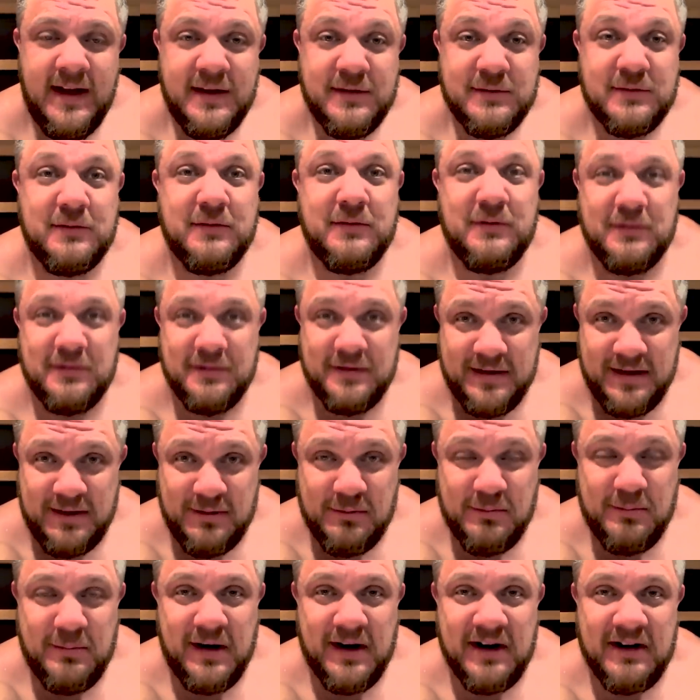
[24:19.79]
So you
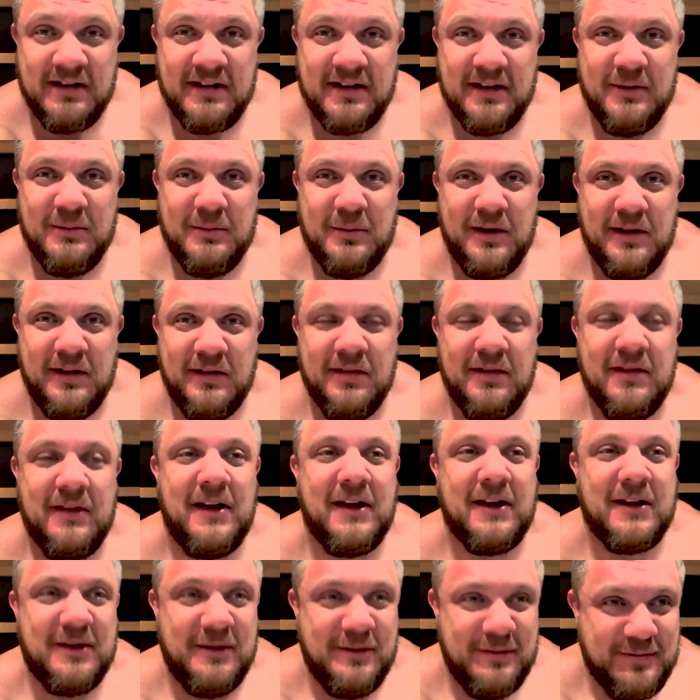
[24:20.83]
know, Mark and Will,
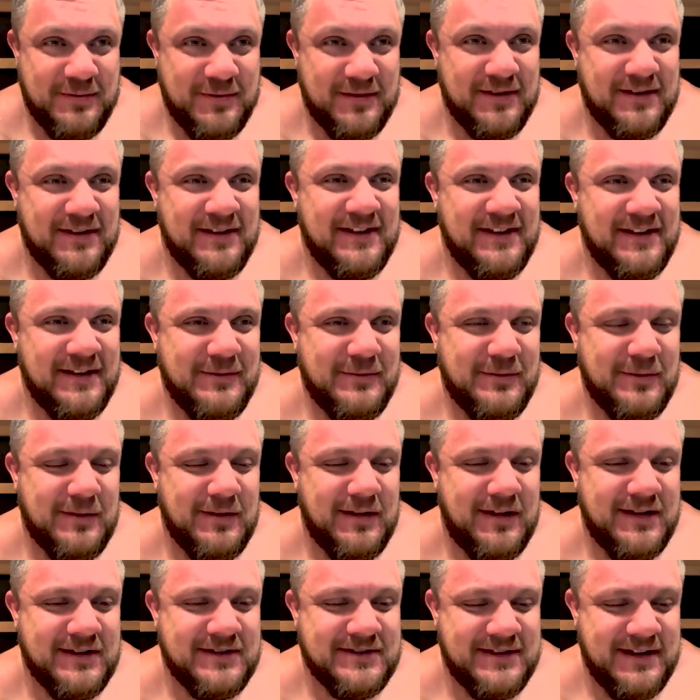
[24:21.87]
thank you for for
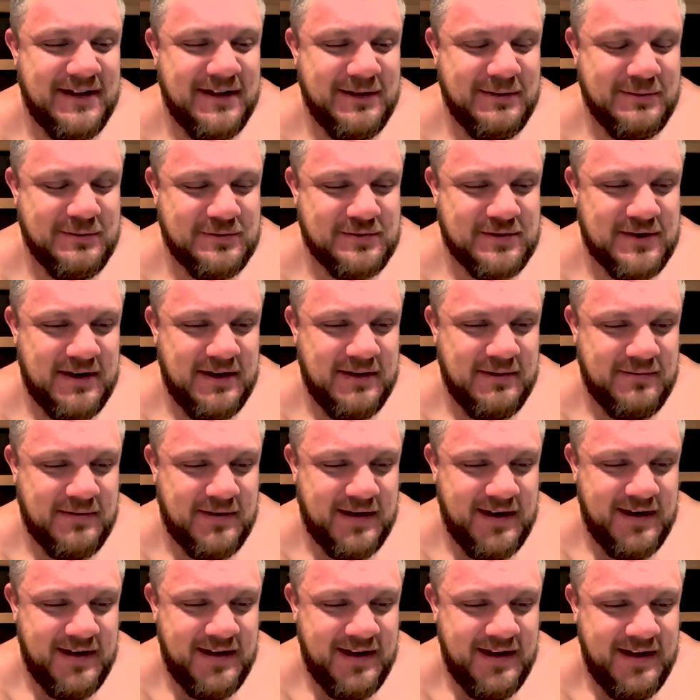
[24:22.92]
last night. It was great
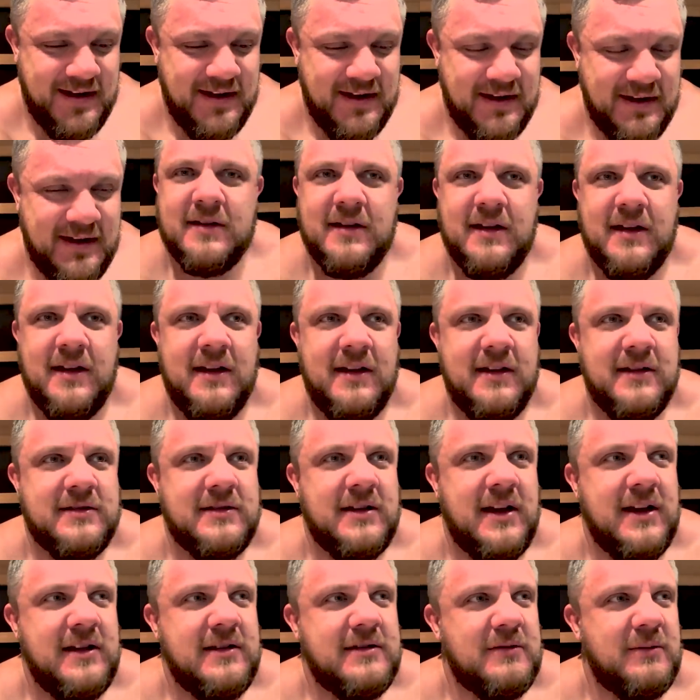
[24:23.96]
fun.
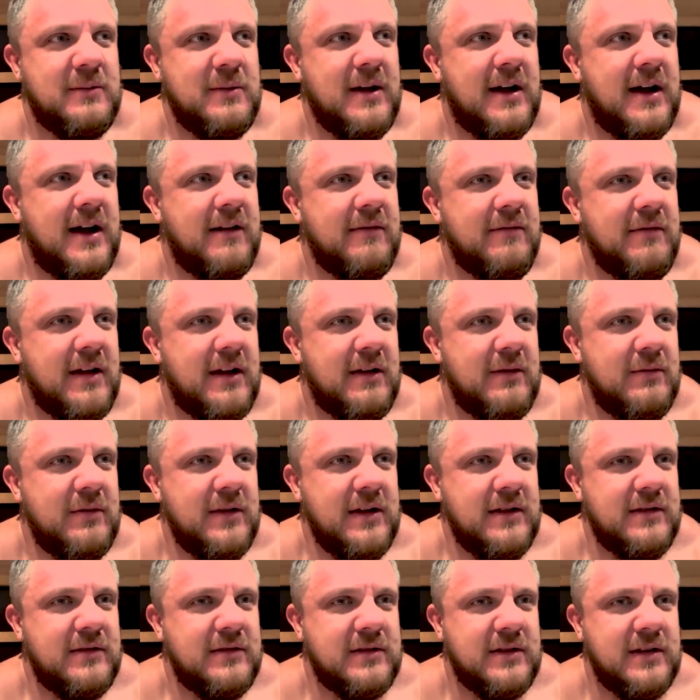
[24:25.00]
It's nice that we have that
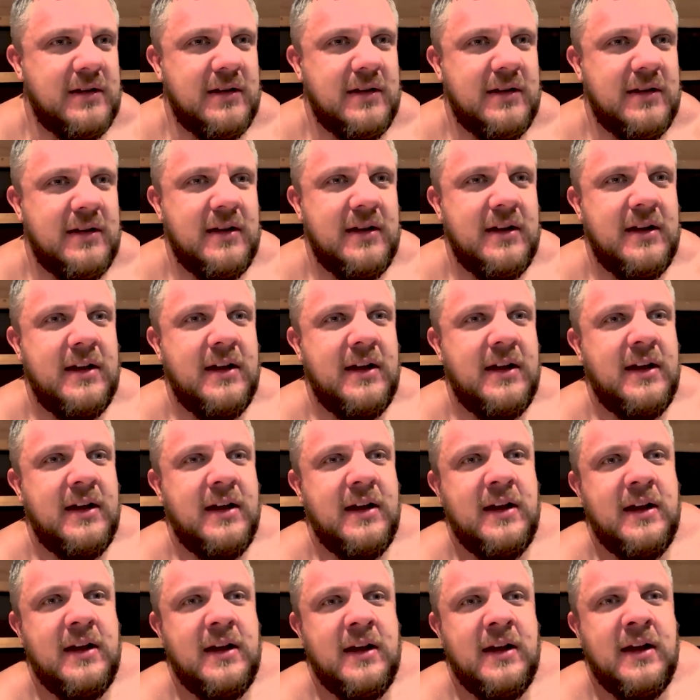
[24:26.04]
reach, and
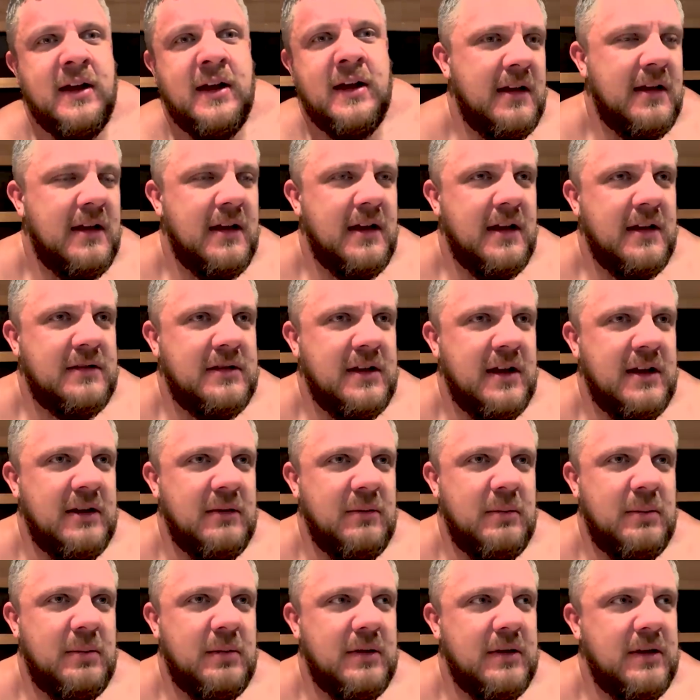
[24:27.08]
yeah, I
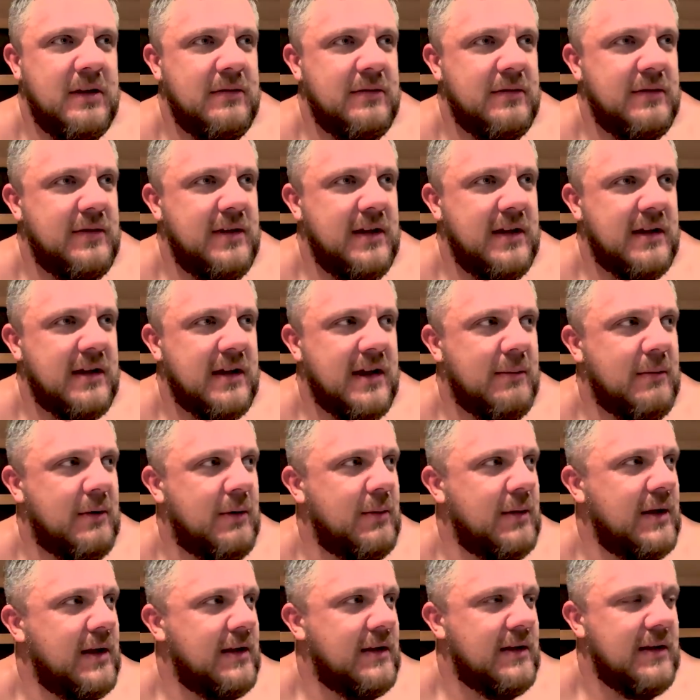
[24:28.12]
genuinely believe if you can come
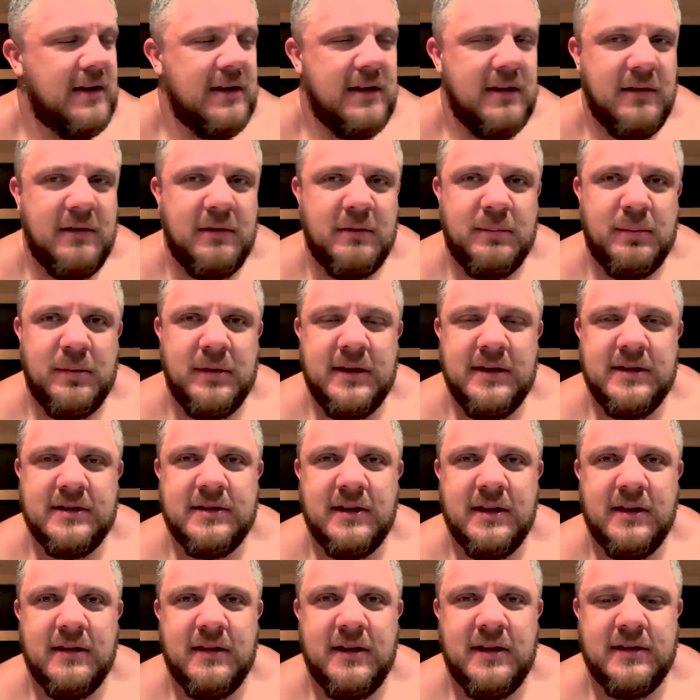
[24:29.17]
away in a little place
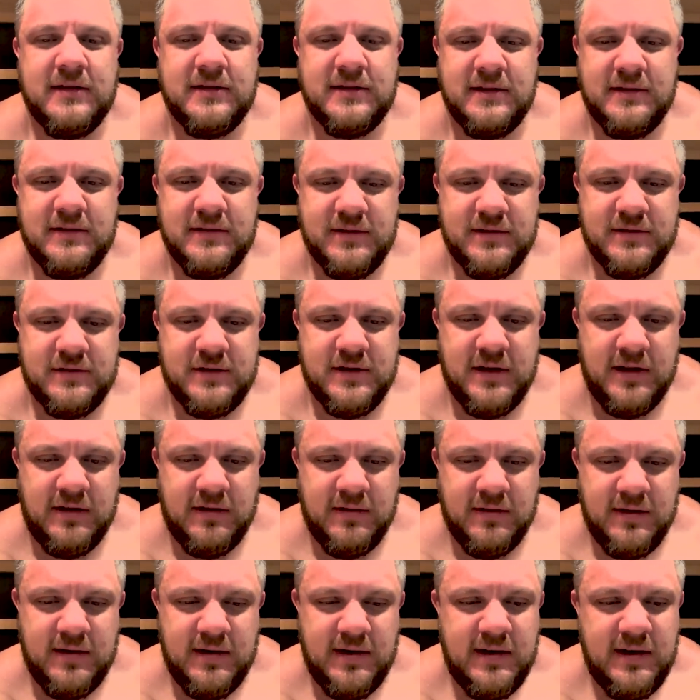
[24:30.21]
like this and just
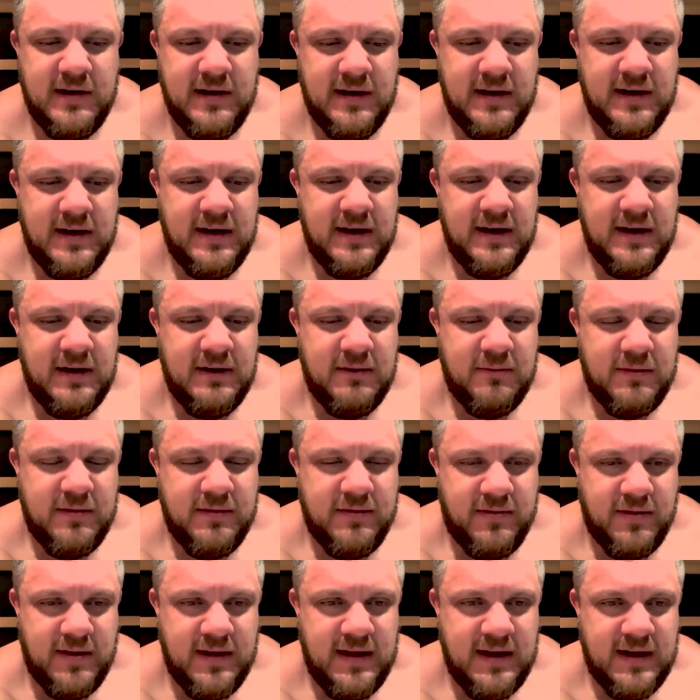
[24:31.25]
chill and
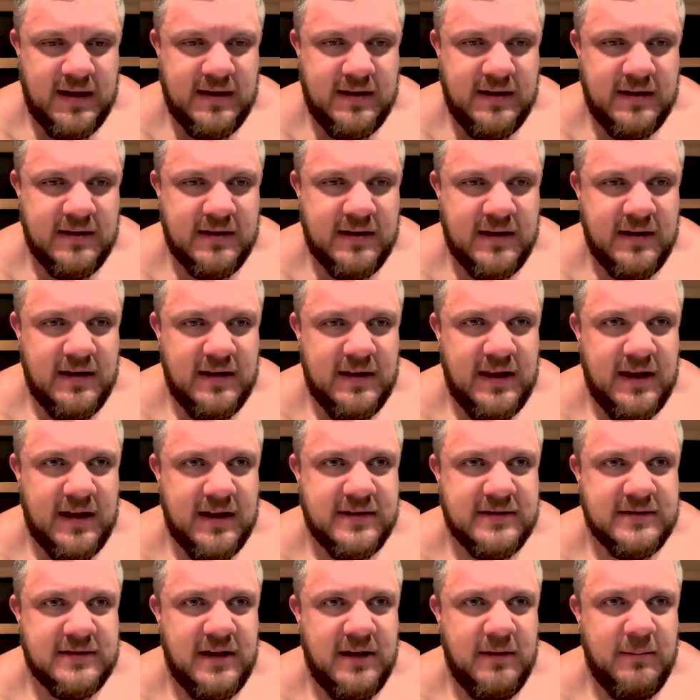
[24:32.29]
reflect and kind of take a
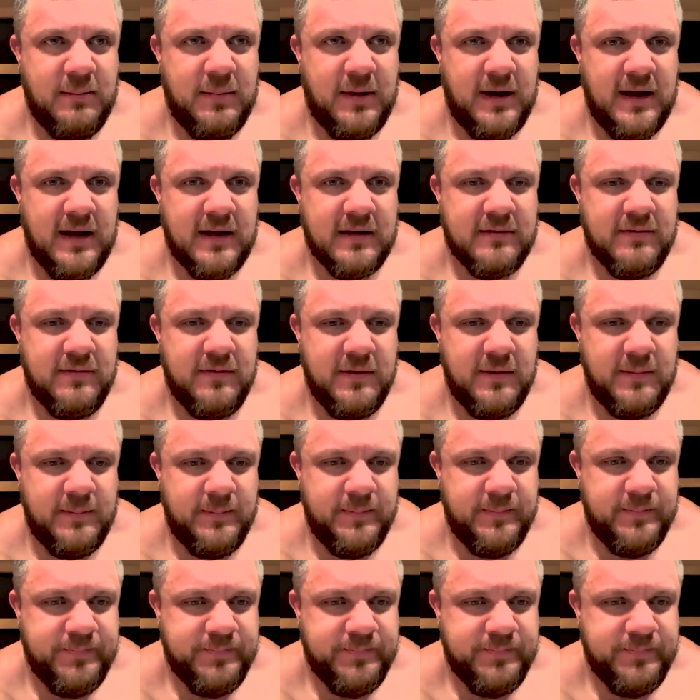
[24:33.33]
step back from